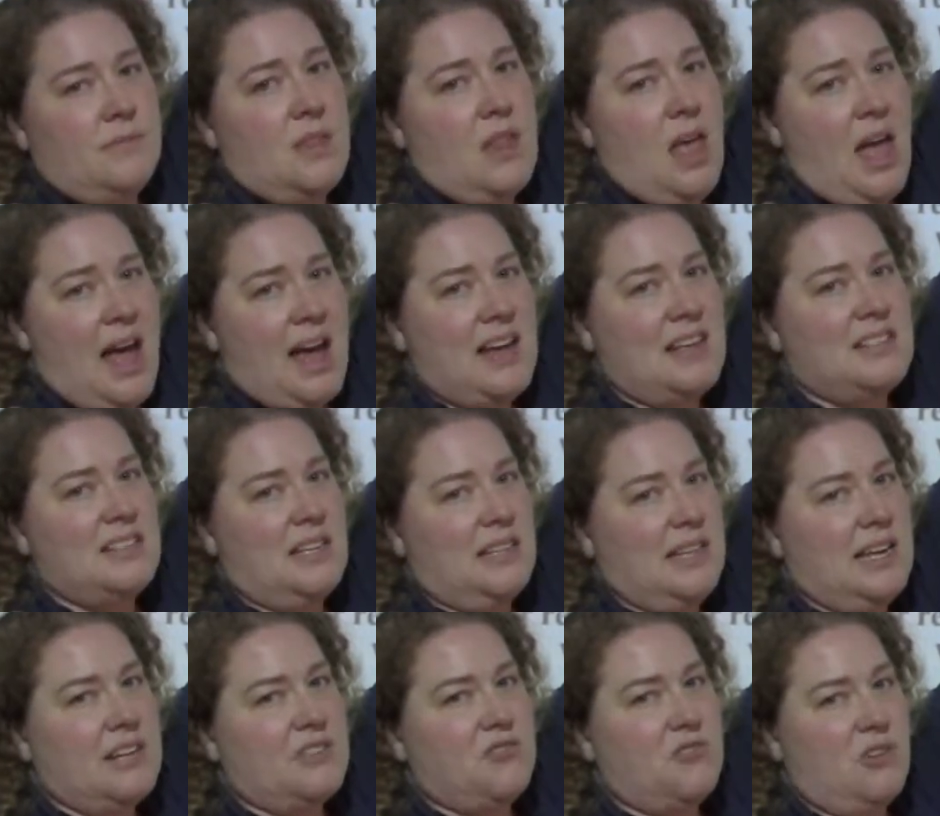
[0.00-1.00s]
has
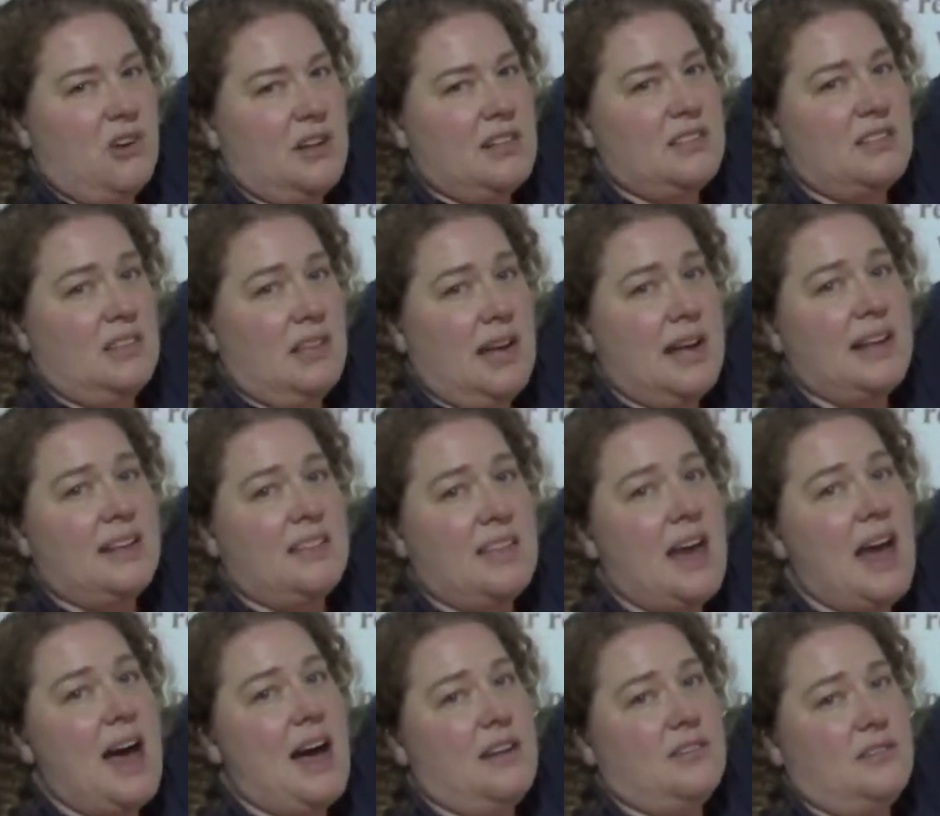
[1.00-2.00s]
electrons like
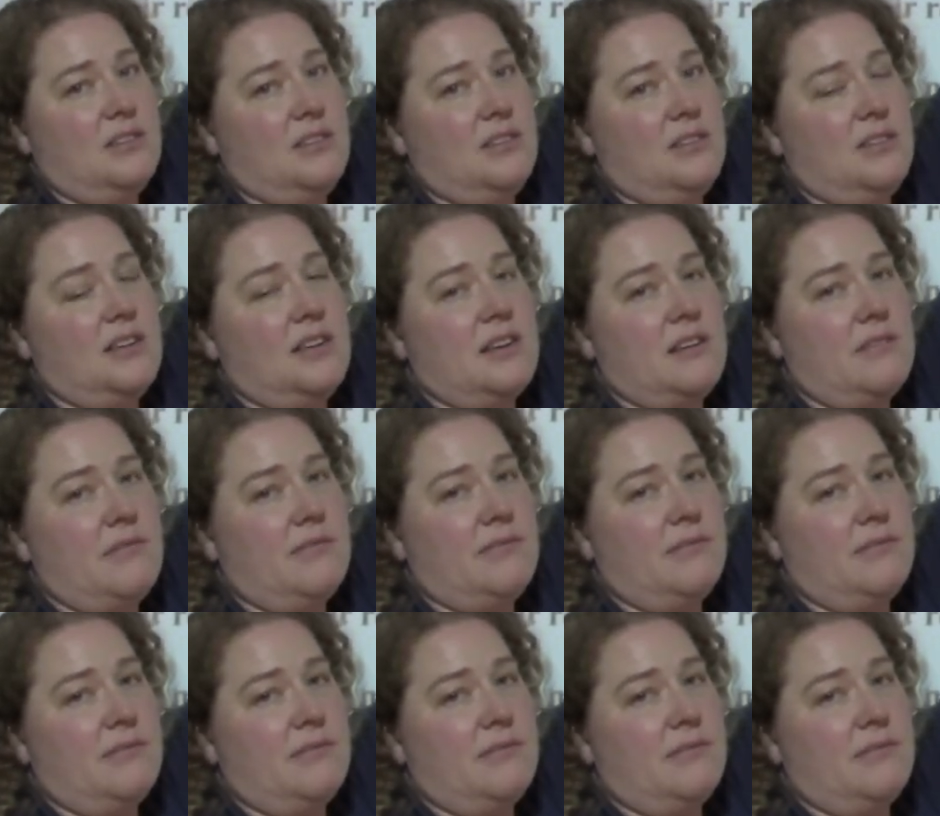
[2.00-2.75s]
that to give.